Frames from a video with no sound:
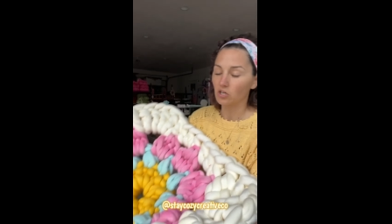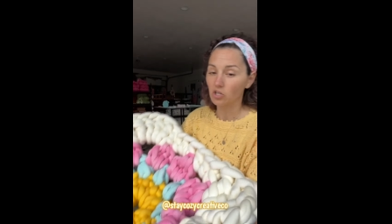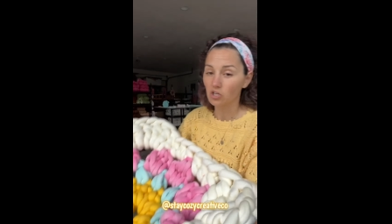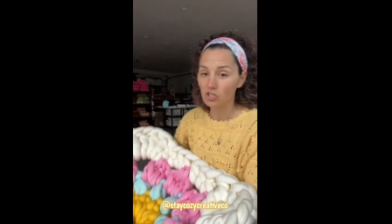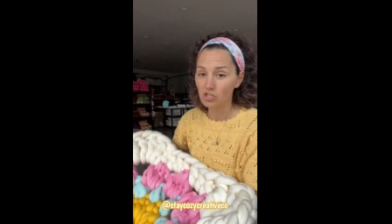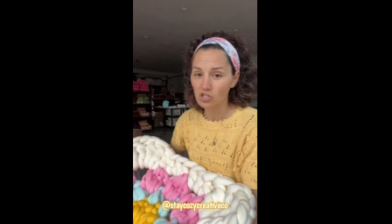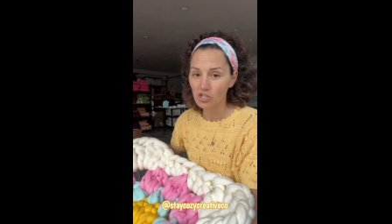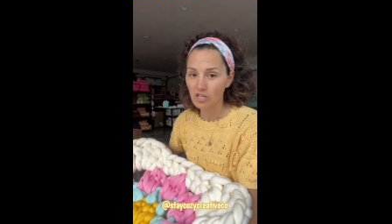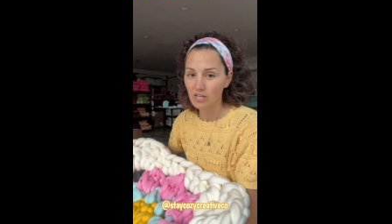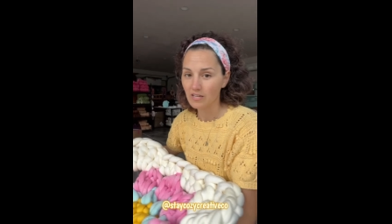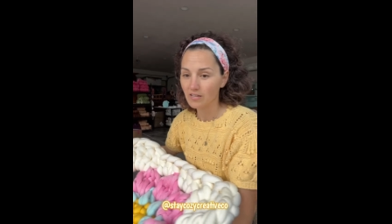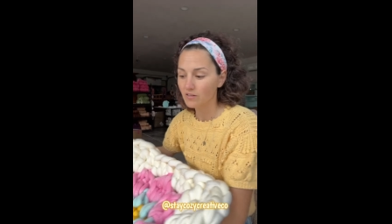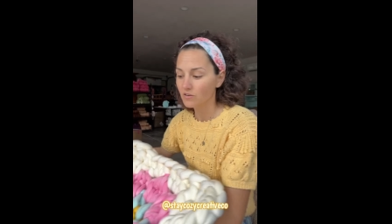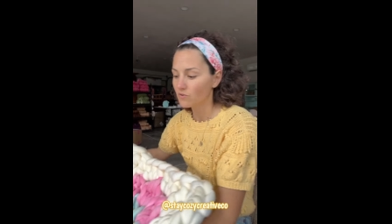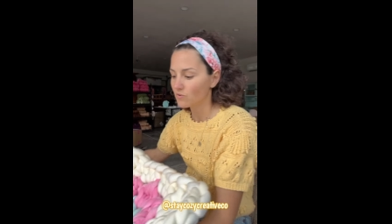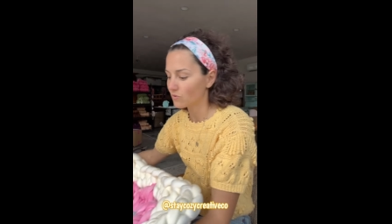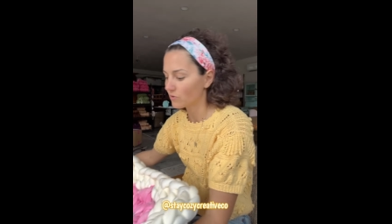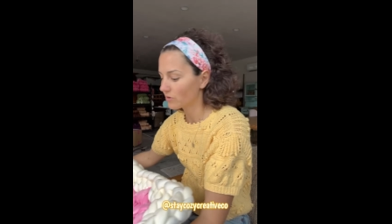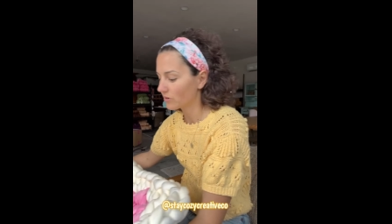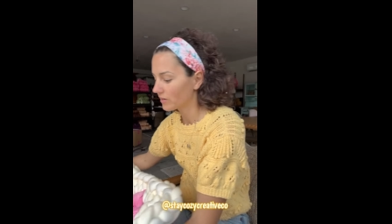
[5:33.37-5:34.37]
cushion
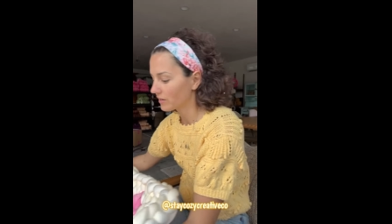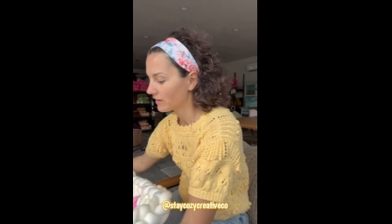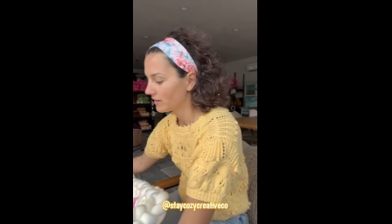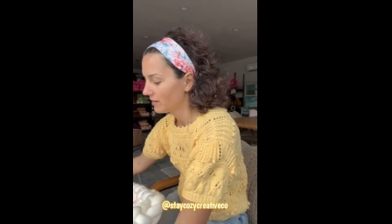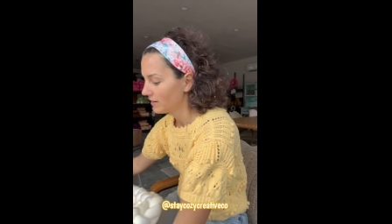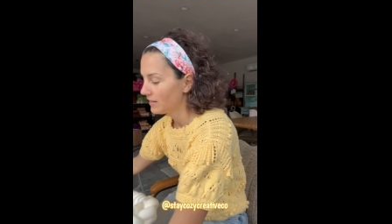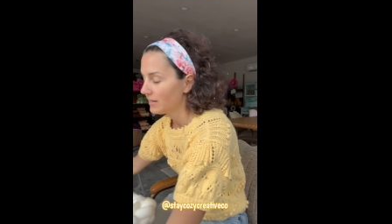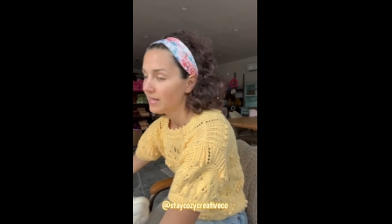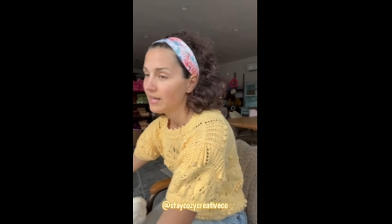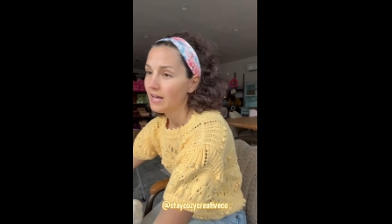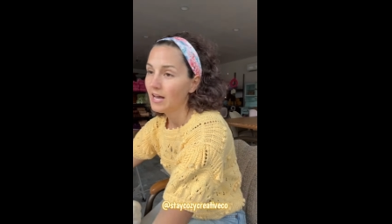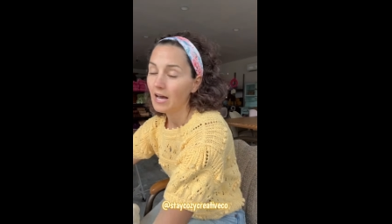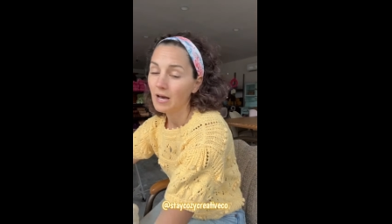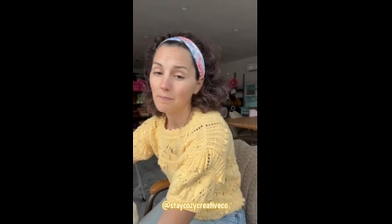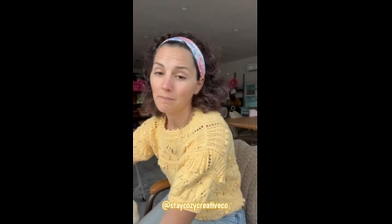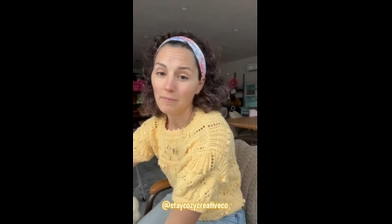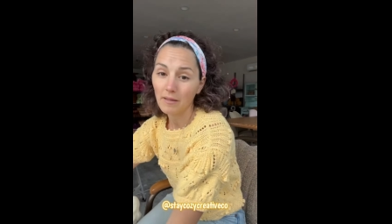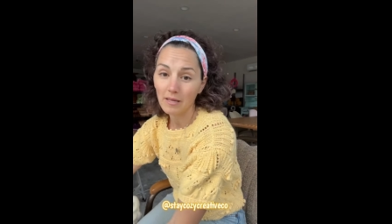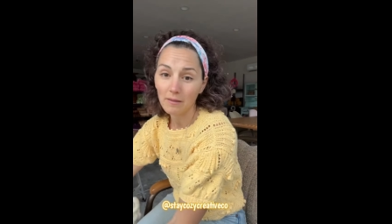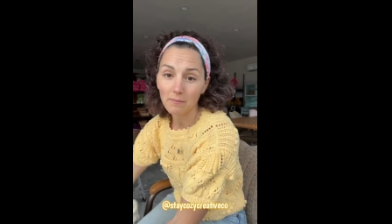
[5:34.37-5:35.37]
or a
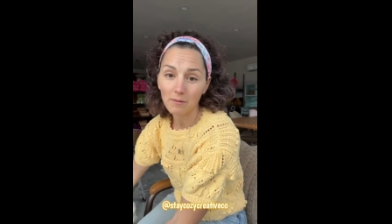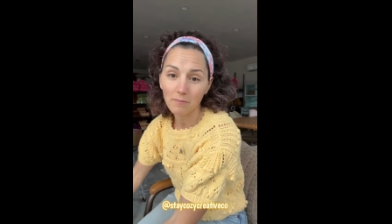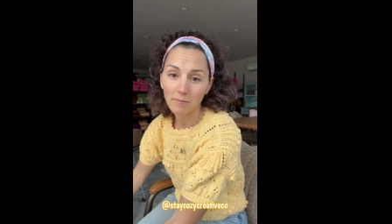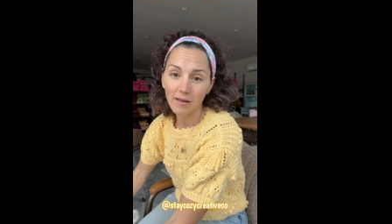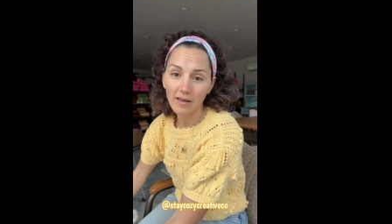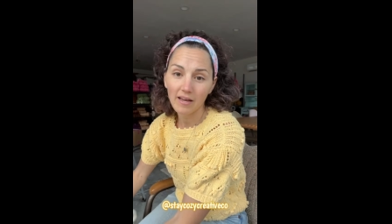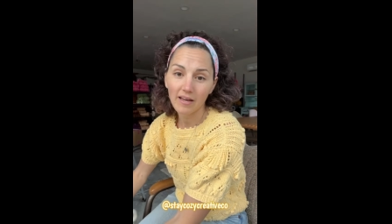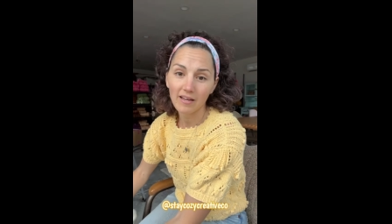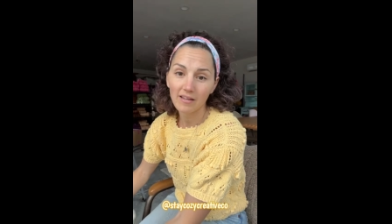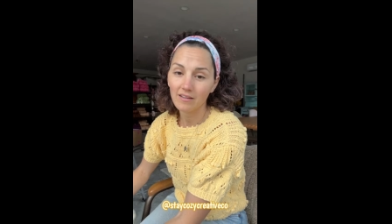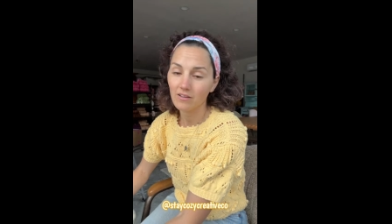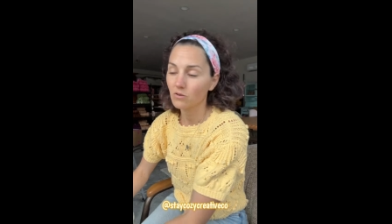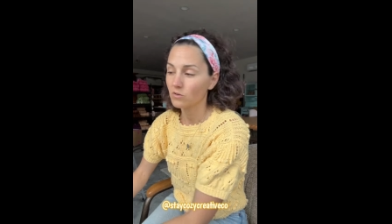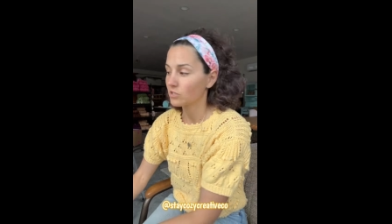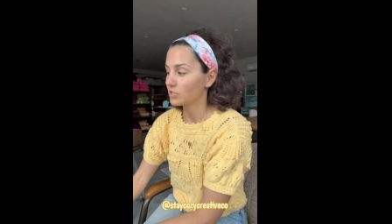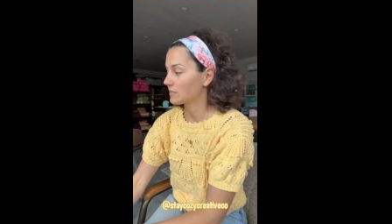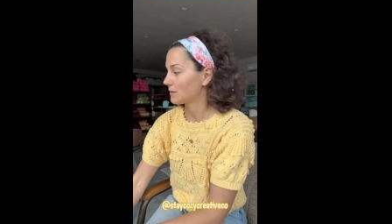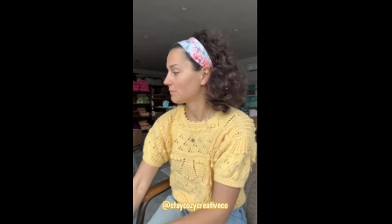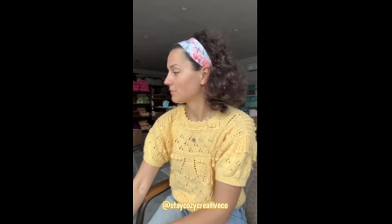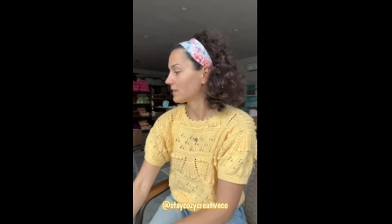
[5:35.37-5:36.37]
baby mat or
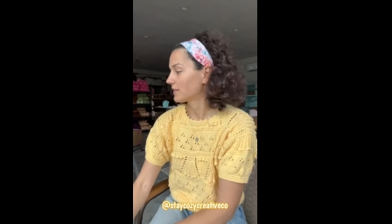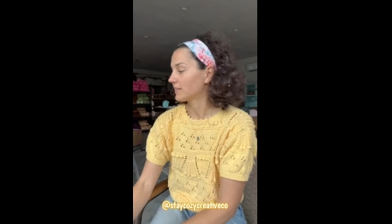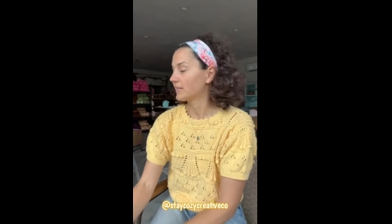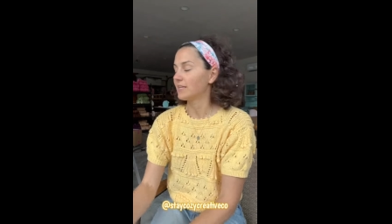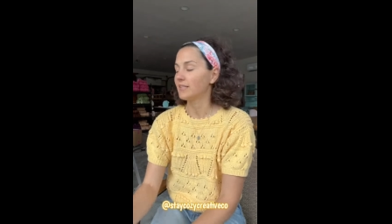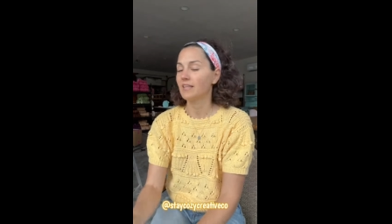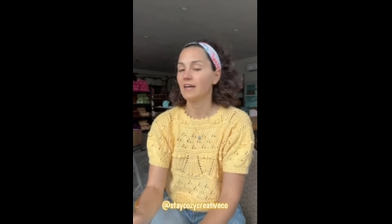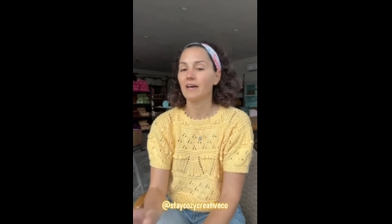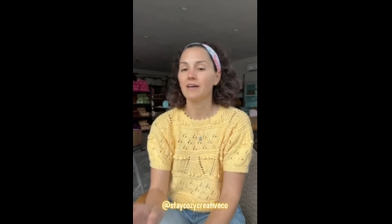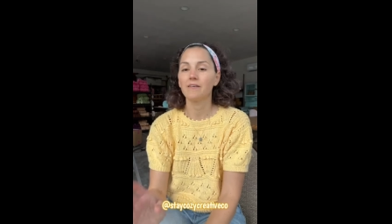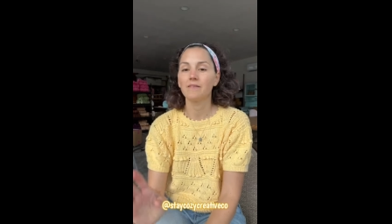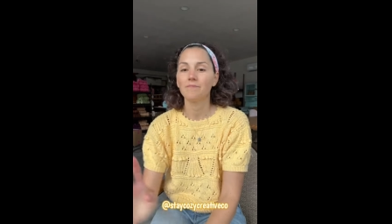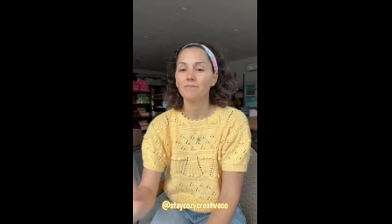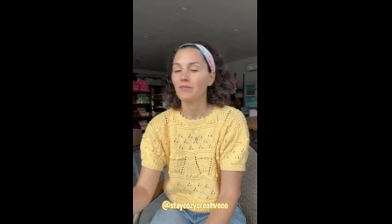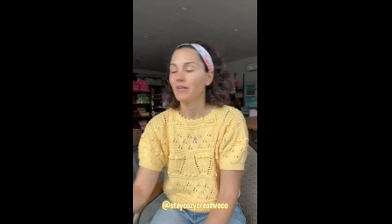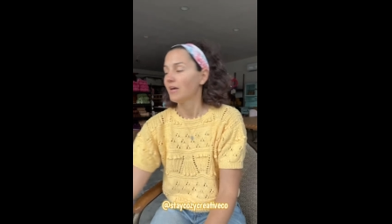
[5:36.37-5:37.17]
something like that,